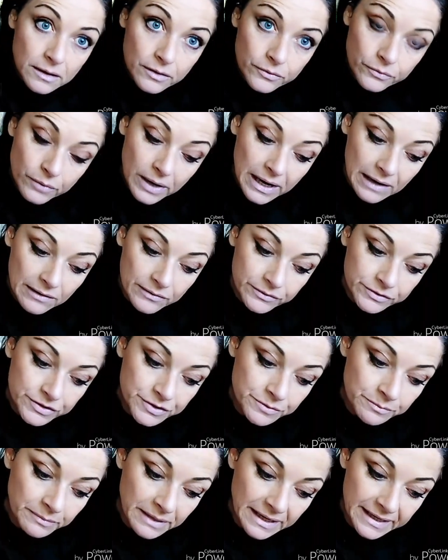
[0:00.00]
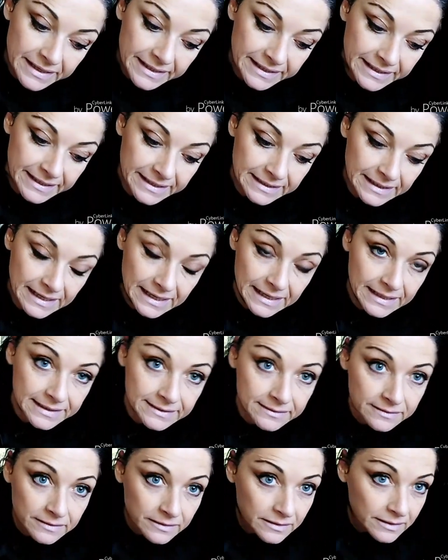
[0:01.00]
around my
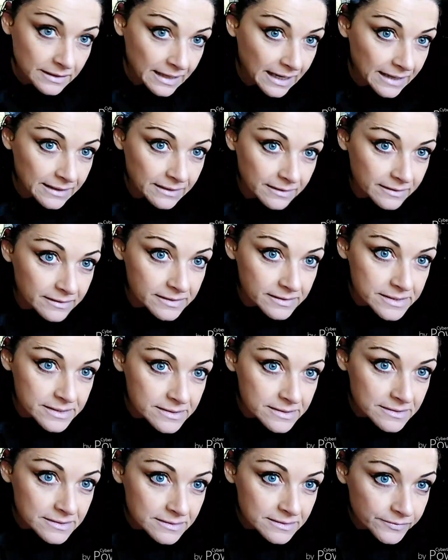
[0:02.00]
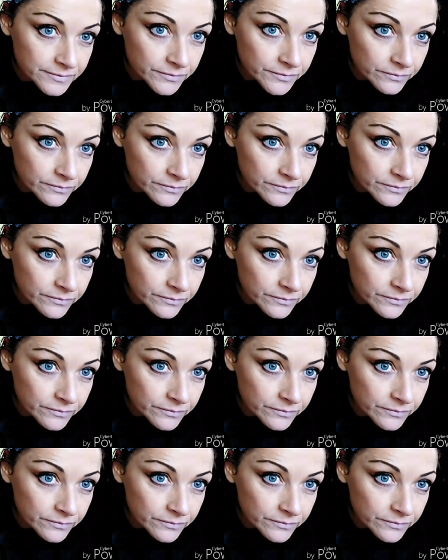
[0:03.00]
hairline like this.